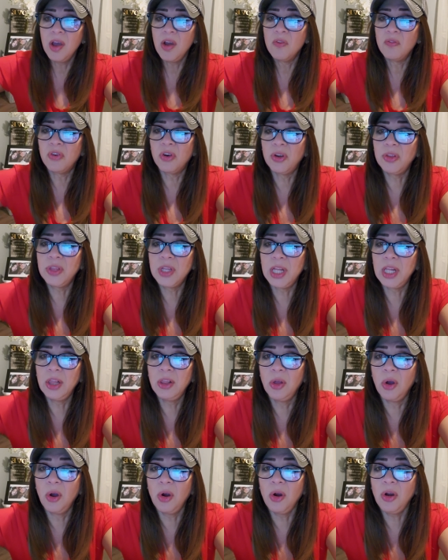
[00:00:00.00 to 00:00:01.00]
For the
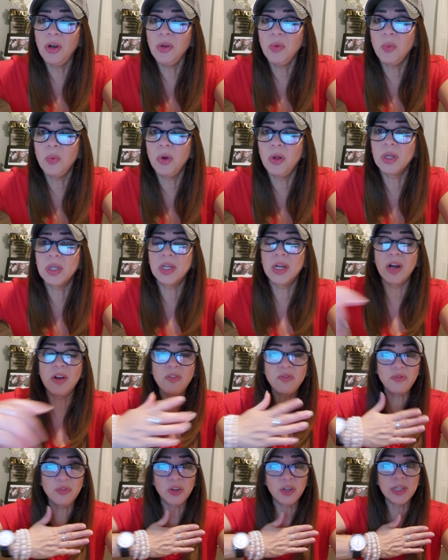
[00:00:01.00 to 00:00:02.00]
Lord will
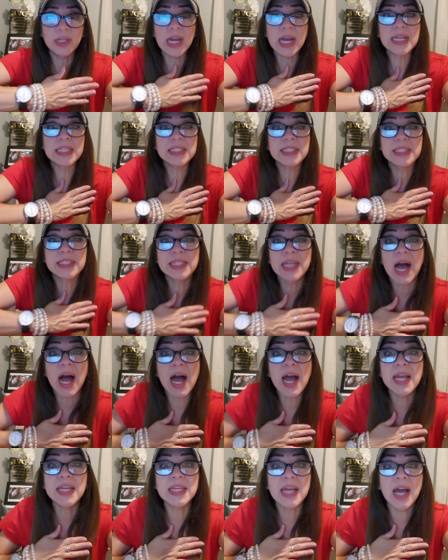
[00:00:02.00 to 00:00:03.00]
comfort
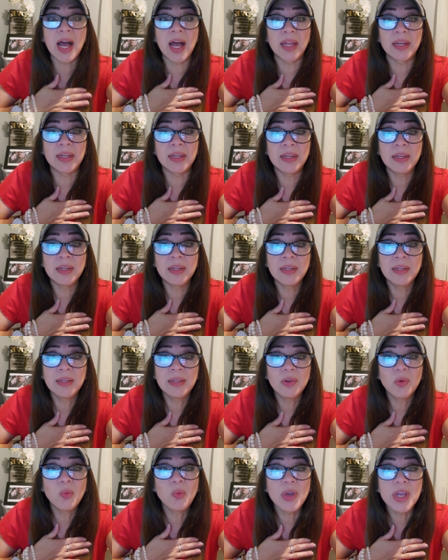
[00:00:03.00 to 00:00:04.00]
Zion.
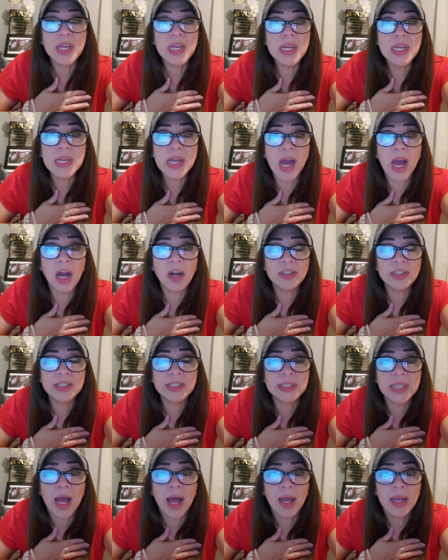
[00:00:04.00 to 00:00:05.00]
We are
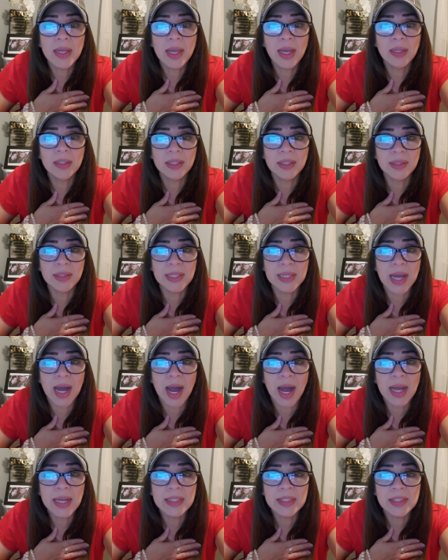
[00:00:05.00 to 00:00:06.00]
Zion in the
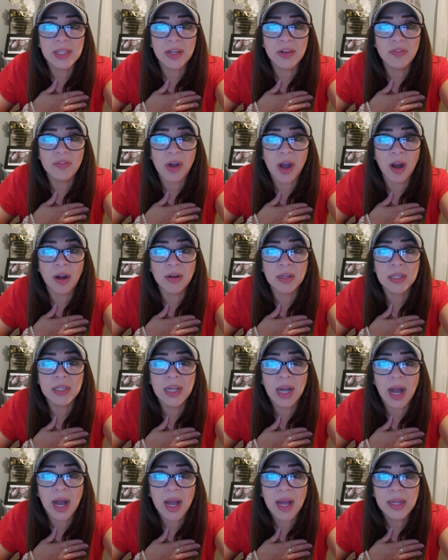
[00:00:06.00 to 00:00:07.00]
eyes of our
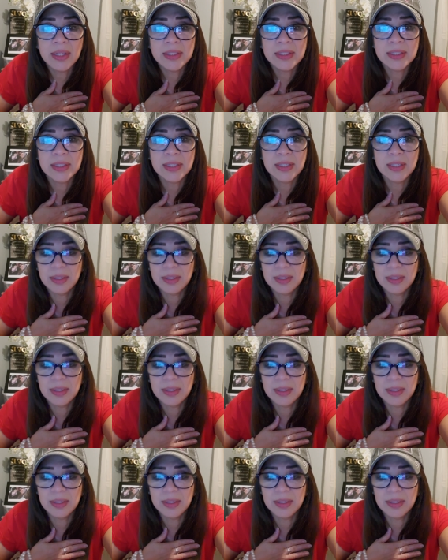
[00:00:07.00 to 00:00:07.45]
God.